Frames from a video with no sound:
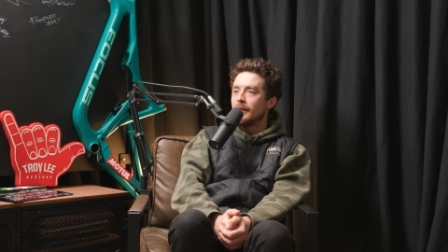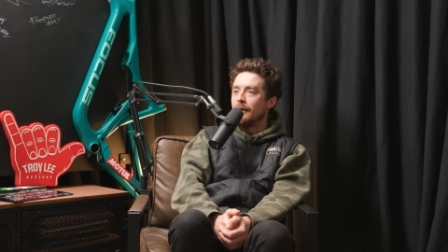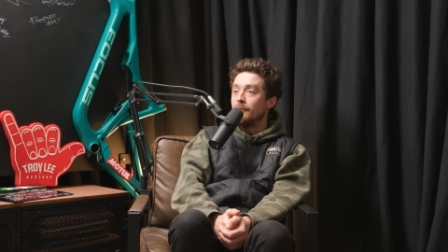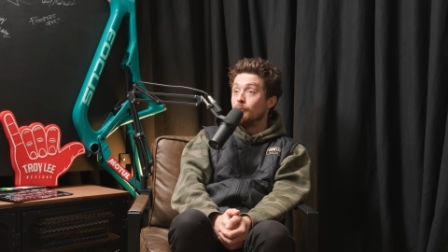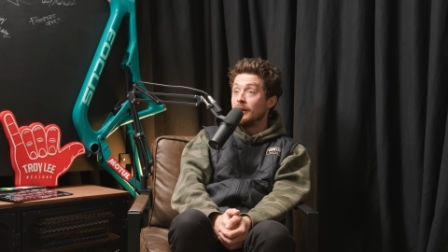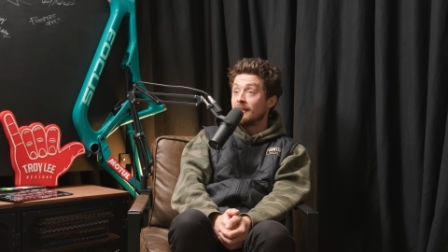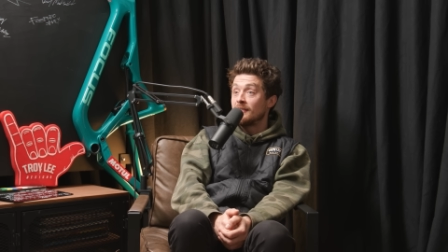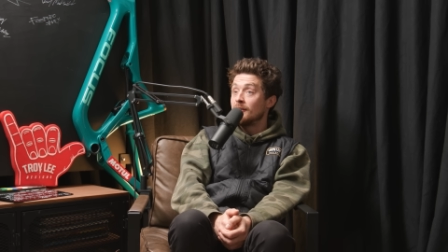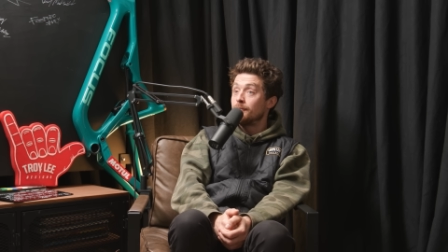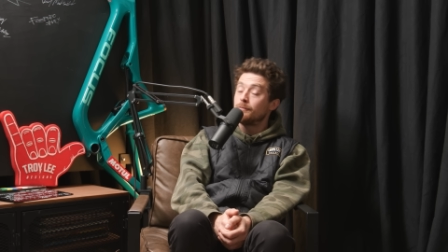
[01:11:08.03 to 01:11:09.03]
and we had
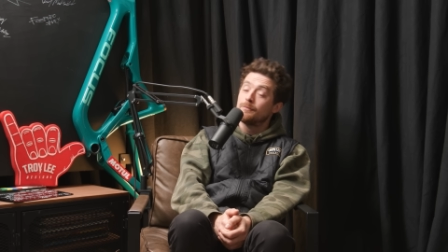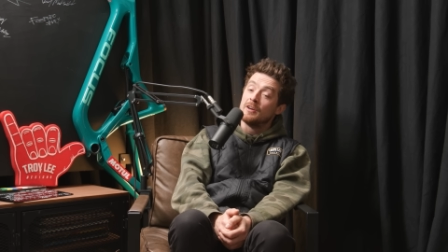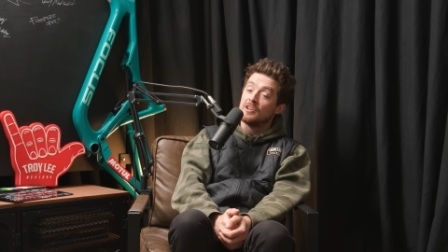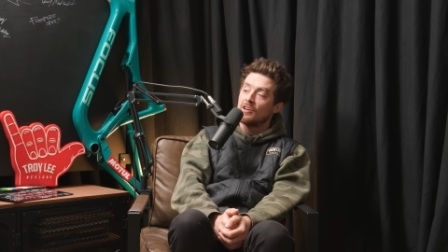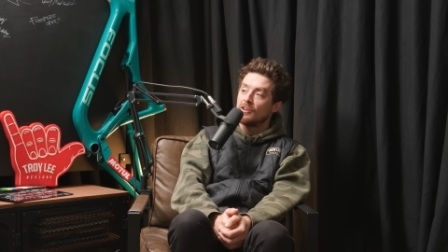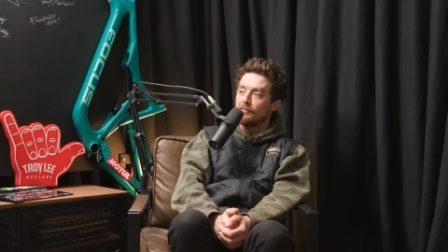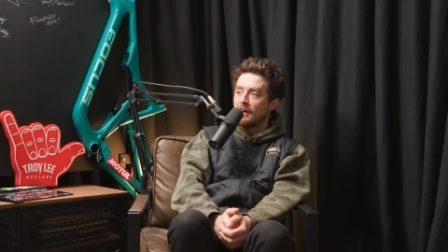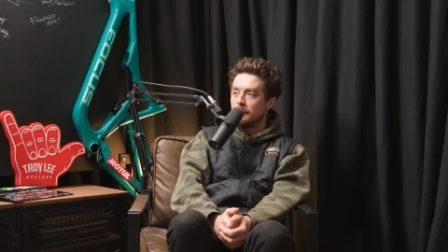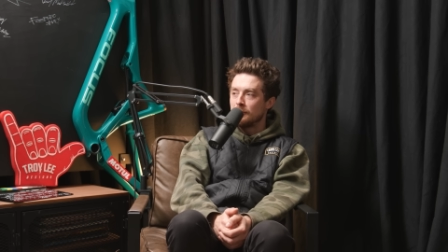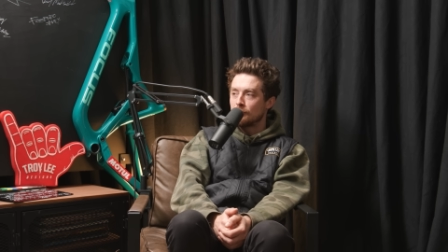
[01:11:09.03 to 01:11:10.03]
to return the
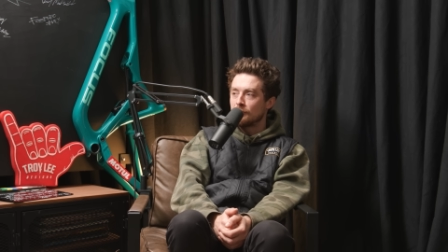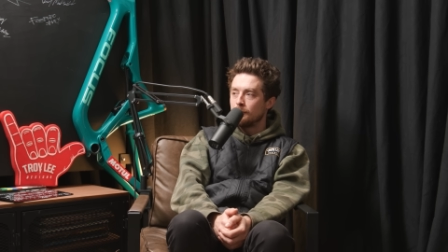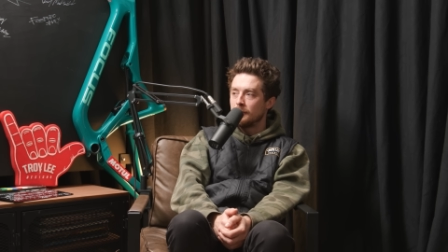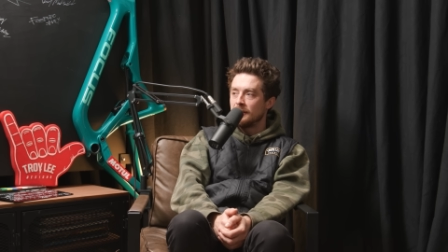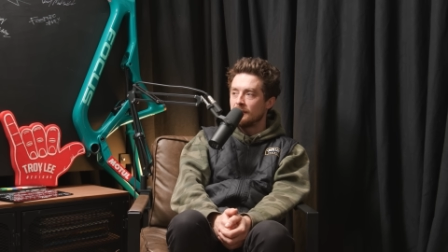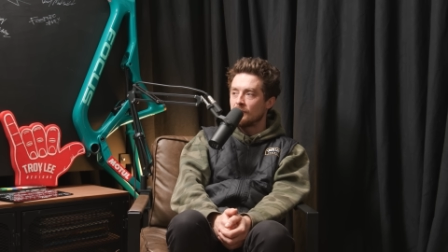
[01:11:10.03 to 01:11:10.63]
family dog to the breeder.